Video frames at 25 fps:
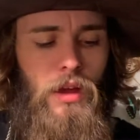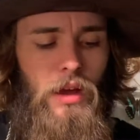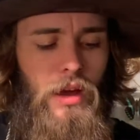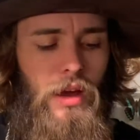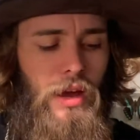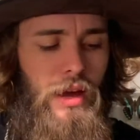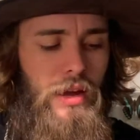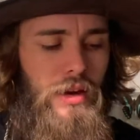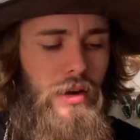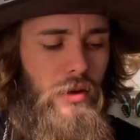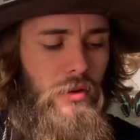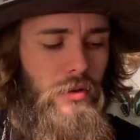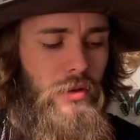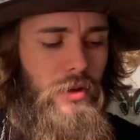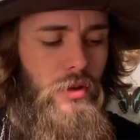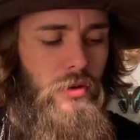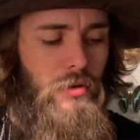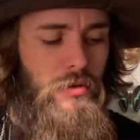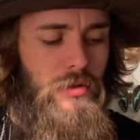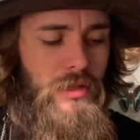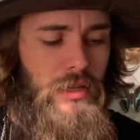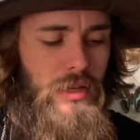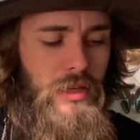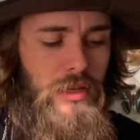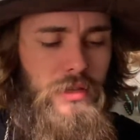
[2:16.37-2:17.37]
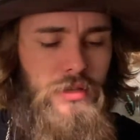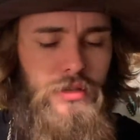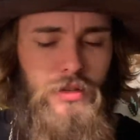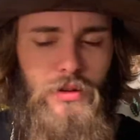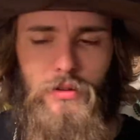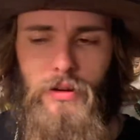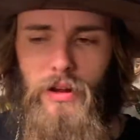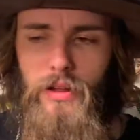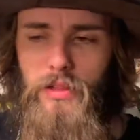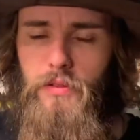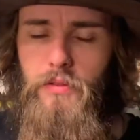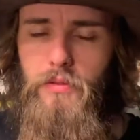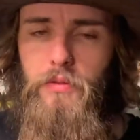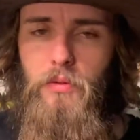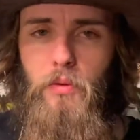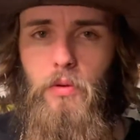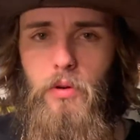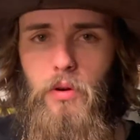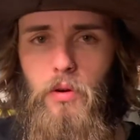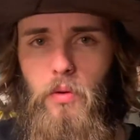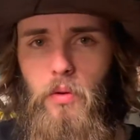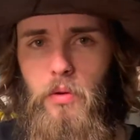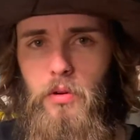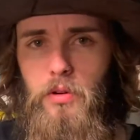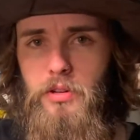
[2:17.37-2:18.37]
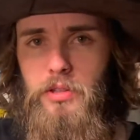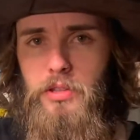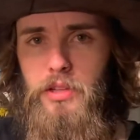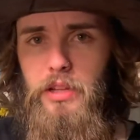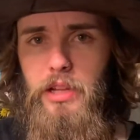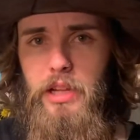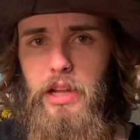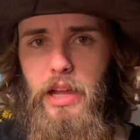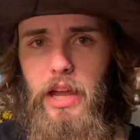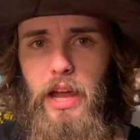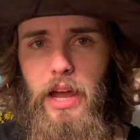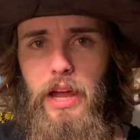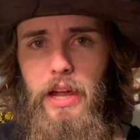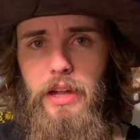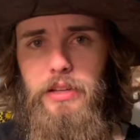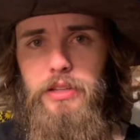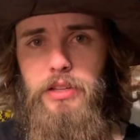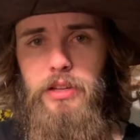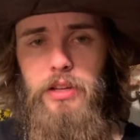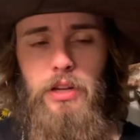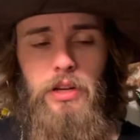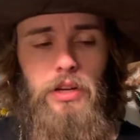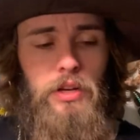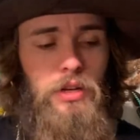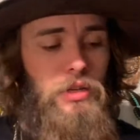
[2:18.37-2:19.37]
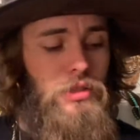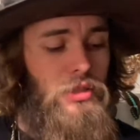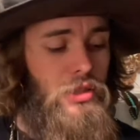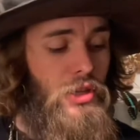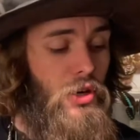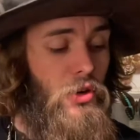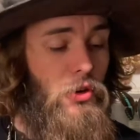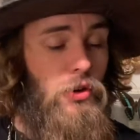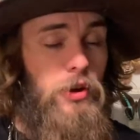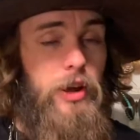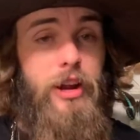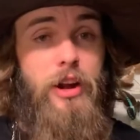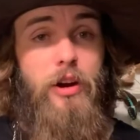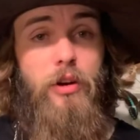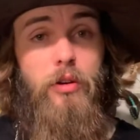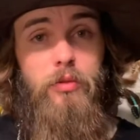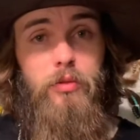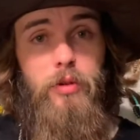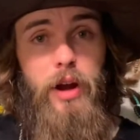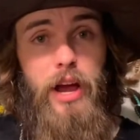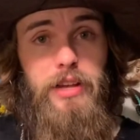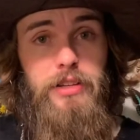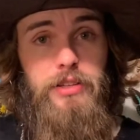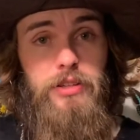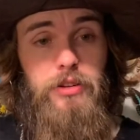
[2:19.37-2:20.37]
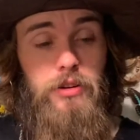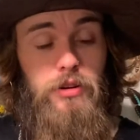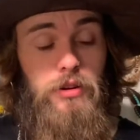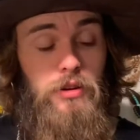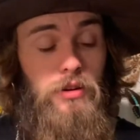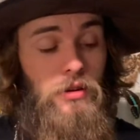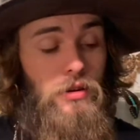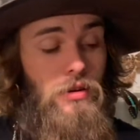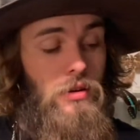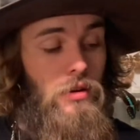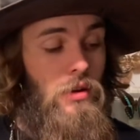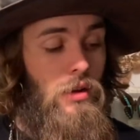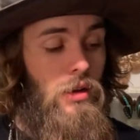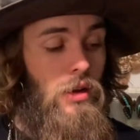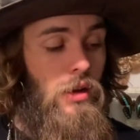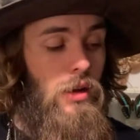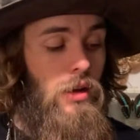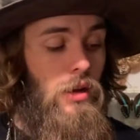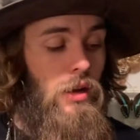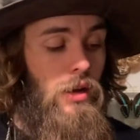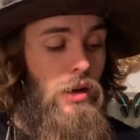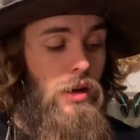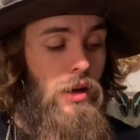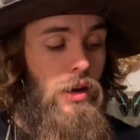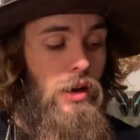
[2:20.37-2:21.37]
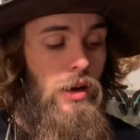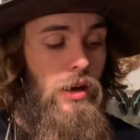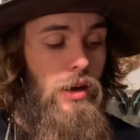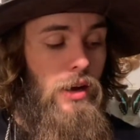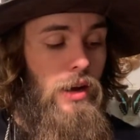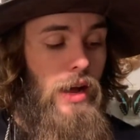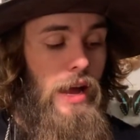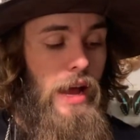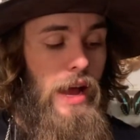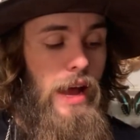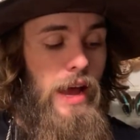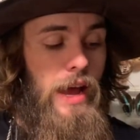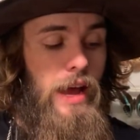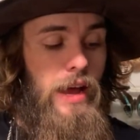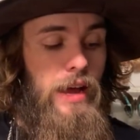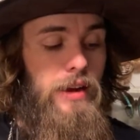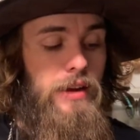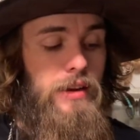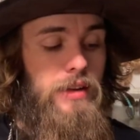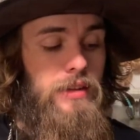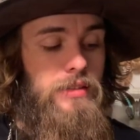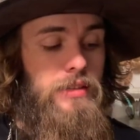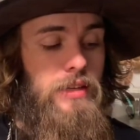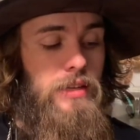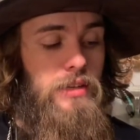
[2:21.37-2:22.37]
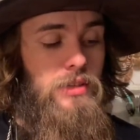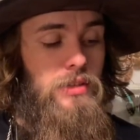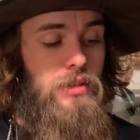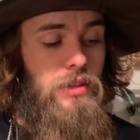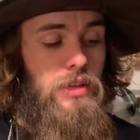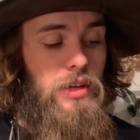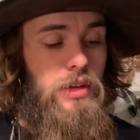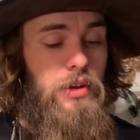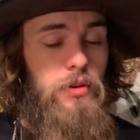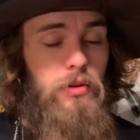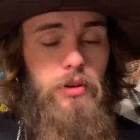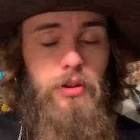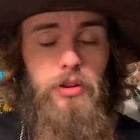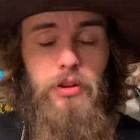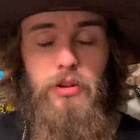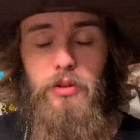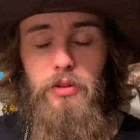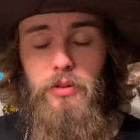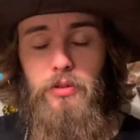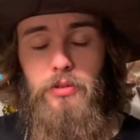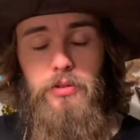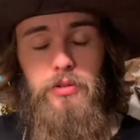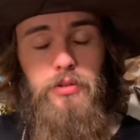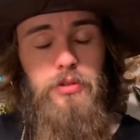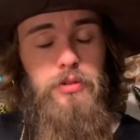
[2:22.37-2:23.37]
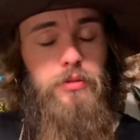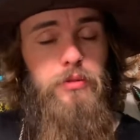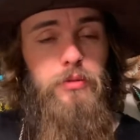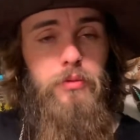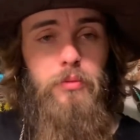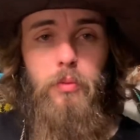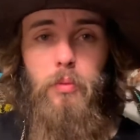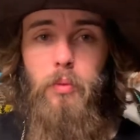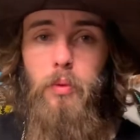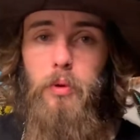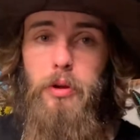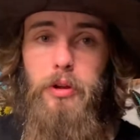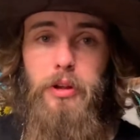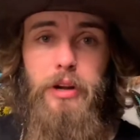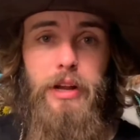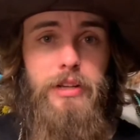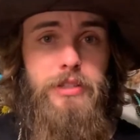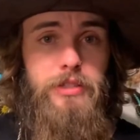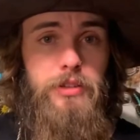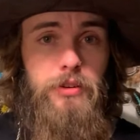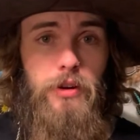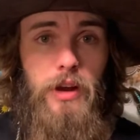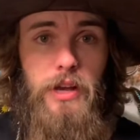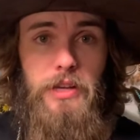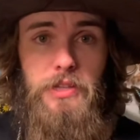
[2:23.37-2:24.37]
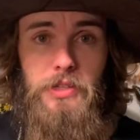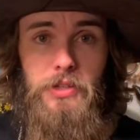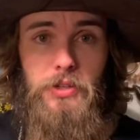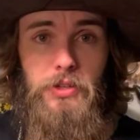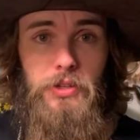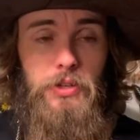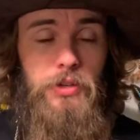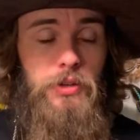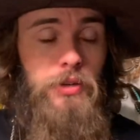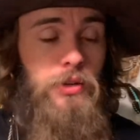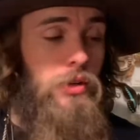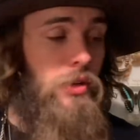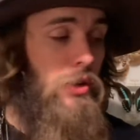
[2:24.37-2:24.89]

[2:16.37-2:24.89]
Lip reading: I'll use these around the four corners of the cage to create a riser. And essentially you could use wood as a riser.